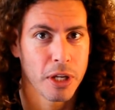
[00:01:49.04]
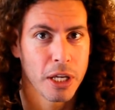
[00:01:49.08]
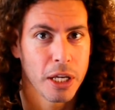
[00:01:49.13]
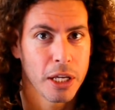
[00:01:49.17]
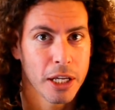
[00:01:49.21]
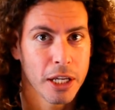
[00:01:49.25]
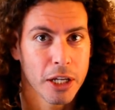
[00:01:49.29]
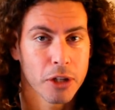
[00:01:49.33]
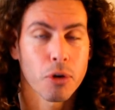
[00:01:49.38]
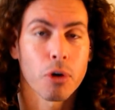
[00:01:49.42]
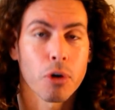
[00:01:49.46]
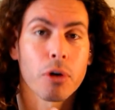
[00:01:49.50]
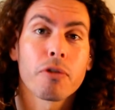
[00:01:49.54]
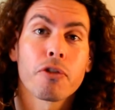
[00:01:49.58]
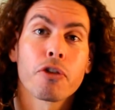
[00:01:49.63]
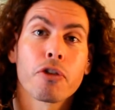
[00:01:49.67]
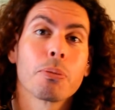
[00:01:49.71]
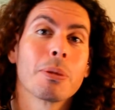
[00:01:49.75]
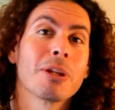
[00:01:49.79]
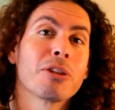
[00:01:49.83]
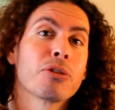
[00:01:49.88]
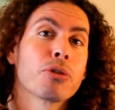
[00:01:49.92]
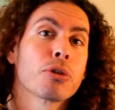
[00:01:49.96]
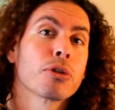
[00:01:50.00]
in order for me
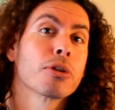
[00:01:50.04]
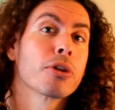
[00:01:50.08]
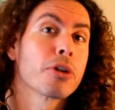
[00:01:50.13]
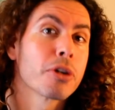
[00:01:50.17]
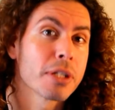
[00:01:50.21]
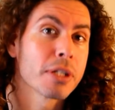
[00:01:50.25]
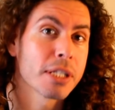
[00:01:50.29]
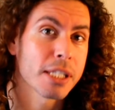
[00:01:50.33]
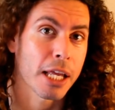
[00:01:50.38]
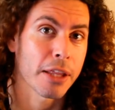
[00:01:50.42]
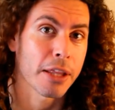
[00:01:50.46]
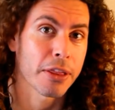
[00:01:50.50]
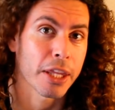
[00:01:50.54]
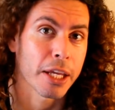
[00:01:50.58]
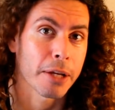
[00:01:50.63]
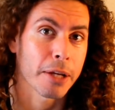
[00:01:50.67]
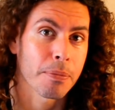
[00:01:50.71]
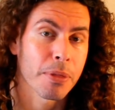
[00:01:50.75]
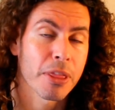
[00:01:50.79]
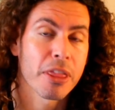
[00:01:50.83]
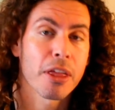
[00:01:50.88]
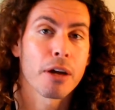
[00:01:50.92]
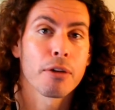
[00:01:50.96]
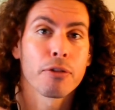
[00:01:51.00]
to learn something.
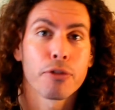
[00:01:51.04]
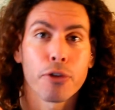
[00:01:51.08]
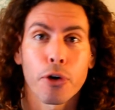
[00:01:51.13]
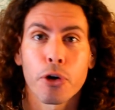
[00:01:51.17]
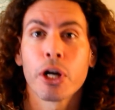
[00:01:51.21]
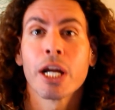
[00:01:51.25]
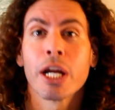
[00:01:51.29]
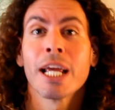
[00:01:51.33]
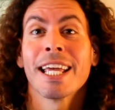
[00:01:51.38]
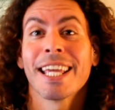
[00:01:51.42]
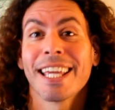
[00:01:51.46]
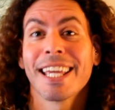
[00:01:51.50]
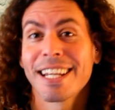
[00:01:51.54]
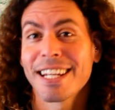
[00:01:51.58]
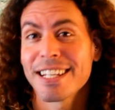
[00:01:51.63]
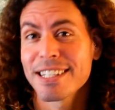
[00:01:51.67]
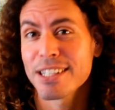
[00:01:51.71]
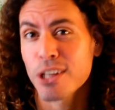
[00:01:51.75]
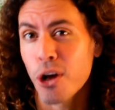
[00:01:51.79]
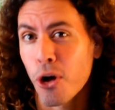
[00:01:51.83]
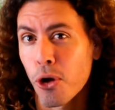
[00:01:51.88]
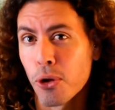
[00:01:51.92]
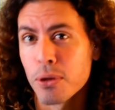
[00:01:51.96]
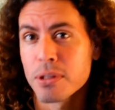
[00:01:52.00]
Therefore, it is
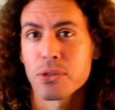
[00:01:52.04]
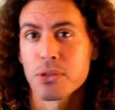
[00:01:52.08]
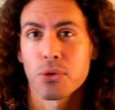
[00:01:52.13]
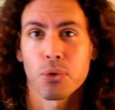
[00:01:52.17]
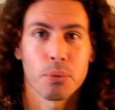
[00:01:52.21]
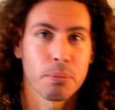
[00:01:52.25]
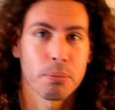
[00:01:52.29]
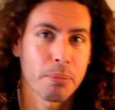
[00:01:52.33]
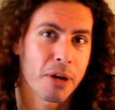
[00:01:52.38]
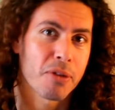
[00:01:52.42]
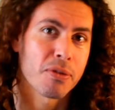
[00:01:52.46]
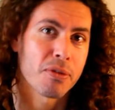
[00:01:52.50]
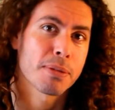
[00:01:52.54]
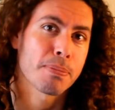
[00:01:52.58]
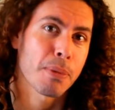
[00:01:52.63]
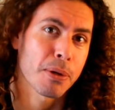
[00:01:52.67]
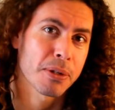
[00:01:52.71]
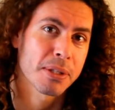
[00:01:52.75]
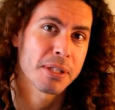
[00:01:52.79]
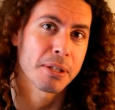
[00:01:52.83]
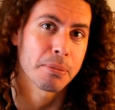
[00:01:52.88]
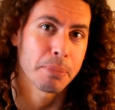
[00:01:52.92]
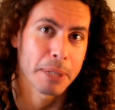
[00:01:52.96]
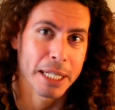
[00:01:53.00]
also my
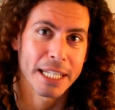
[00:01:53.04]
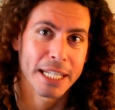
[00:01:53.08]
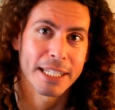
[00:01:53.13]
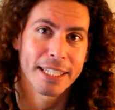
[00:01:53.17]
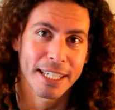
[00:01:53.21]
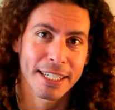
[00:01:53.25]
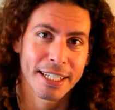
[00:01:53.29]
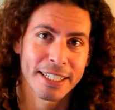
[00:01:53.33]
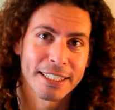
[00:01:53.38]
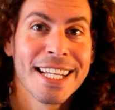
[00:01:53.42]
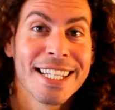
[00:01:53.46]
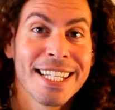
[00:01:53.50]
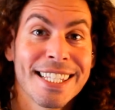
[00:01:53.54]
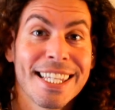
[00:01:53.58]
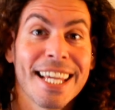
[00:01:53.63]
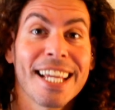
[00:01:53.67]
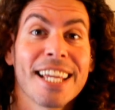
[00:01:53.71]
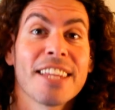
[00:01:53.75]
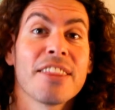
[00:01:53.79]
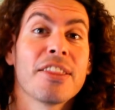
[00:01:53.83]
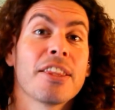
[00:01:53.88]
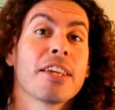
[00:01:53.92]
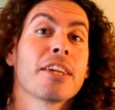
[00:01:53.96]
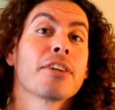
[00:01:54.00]
responsibility.
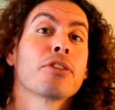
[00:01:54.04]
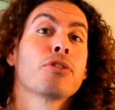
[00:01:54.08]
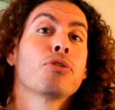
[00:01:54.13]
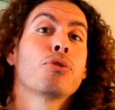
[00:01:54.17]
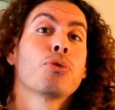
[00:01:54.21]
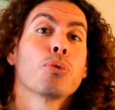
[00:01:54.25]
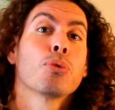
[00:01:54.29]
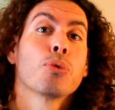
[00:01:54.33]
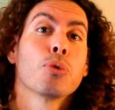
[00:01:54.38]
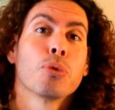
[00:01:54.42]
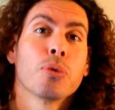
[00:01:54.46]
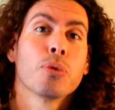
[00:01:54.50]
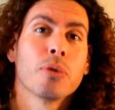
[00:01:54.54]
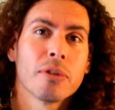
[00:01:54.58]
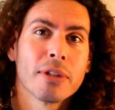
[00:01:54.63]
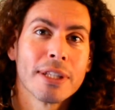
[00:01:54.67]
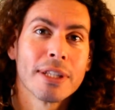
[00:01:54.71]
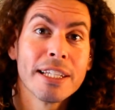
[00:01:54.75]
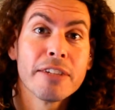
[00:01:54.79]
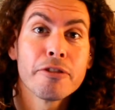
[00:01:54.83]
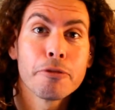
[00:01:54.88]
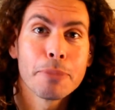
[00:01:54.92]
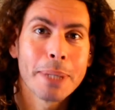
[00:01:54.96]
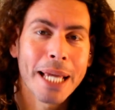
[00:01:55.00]
Second thing to
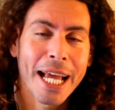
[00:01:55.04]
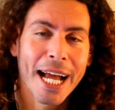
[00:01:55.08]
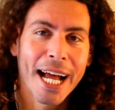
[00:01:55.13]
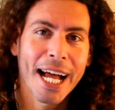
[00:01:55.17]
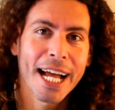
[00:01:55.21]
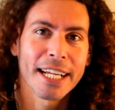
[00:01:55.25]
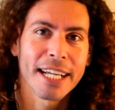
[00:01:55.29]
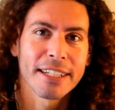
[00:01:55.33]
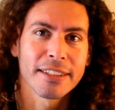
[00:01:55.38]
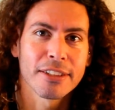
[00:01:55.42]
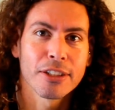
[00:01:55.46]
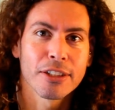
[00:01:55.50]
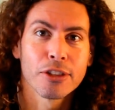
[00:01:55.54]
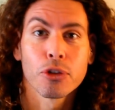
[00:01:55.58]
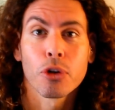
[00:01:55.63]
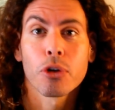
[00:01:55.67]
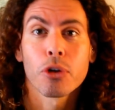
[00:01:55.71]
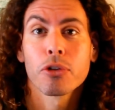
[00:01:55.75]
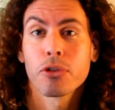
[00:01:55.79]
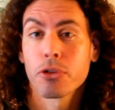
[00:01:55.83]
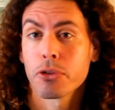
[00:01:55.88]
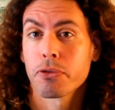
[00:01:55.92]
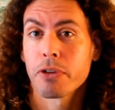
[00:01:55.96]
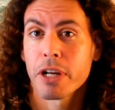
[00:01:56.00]
leave behind in order
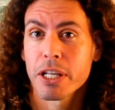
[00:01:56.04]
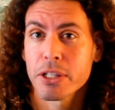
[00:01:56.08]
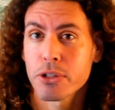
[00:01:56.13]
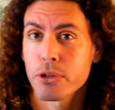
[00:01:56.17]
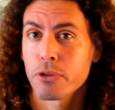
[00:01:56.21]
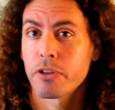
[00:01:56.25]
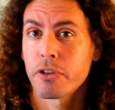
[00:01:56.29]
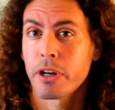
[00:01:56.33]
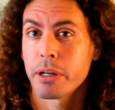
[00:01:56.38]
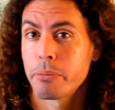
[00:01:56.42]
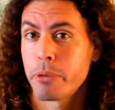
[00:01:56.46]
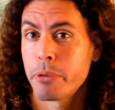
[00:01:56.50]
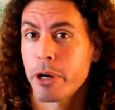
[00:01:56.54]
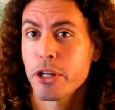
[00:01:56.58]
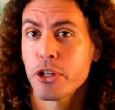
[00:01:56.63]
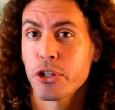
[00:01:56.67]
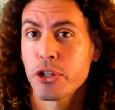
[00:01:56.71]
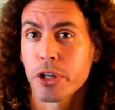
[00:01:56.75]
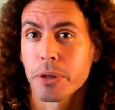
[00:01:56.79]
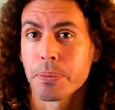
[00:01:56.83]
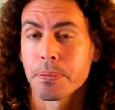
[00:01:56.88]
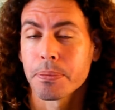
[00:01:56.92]
to raise your vibration